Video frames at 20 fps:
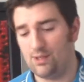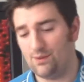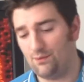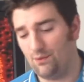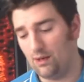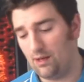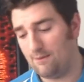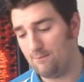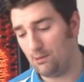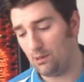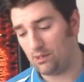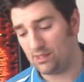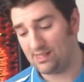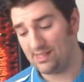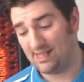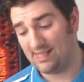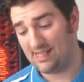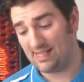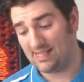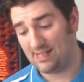It's fully boxed
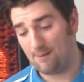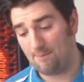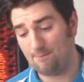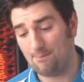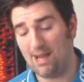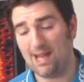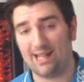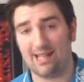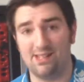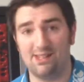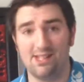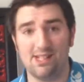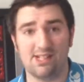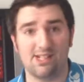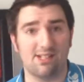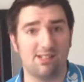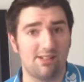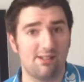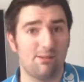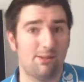and it's actually in better
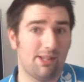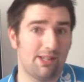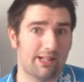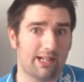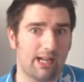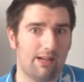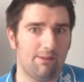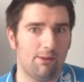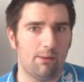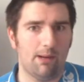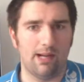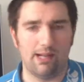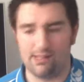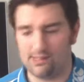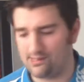condition than the one I gave away.